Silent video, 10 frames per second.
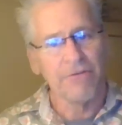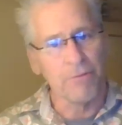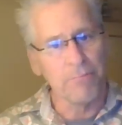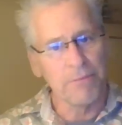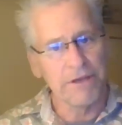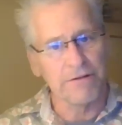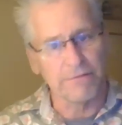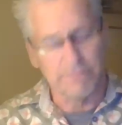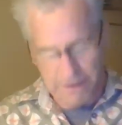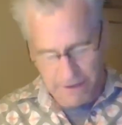for the
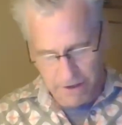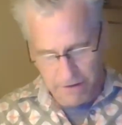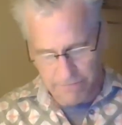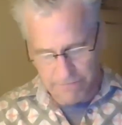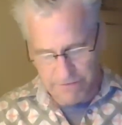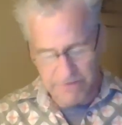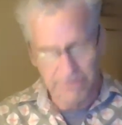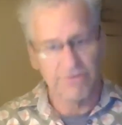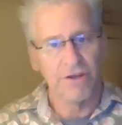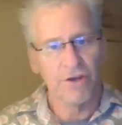middle of
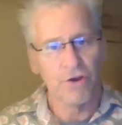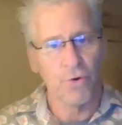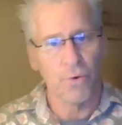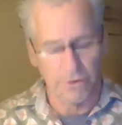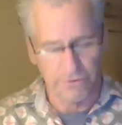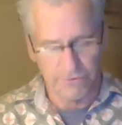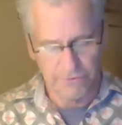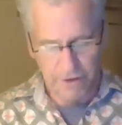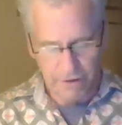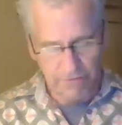this course,
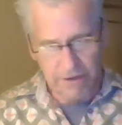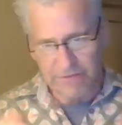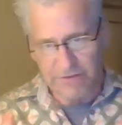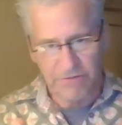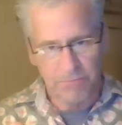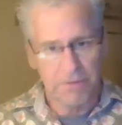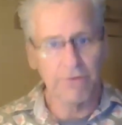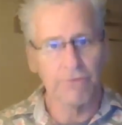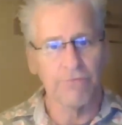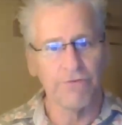right? These
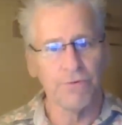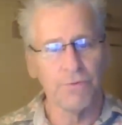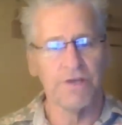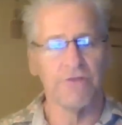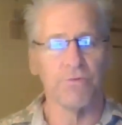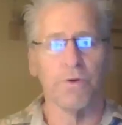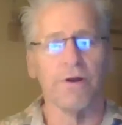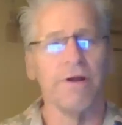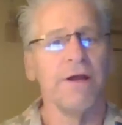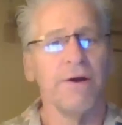middle few weeks
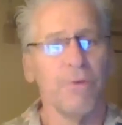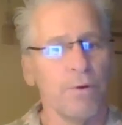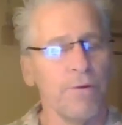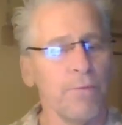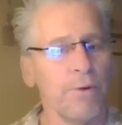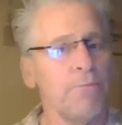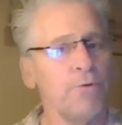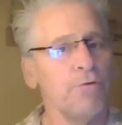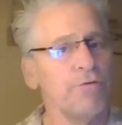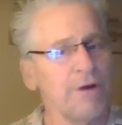where we
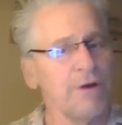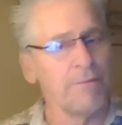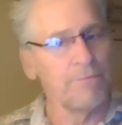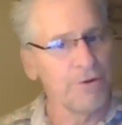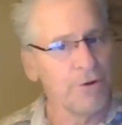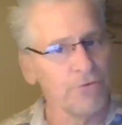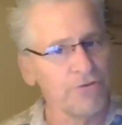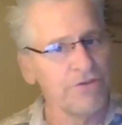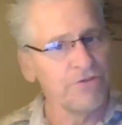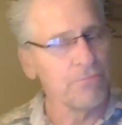move from
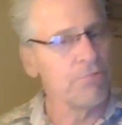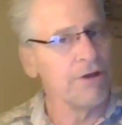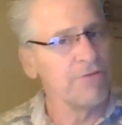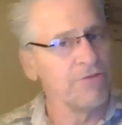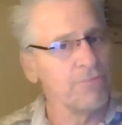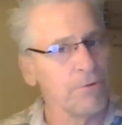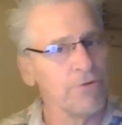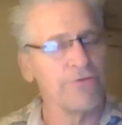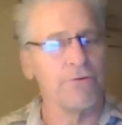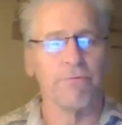teacher presence,
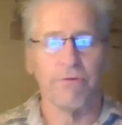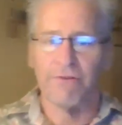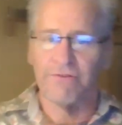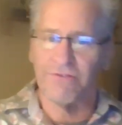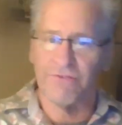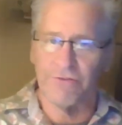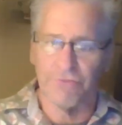personal presence, to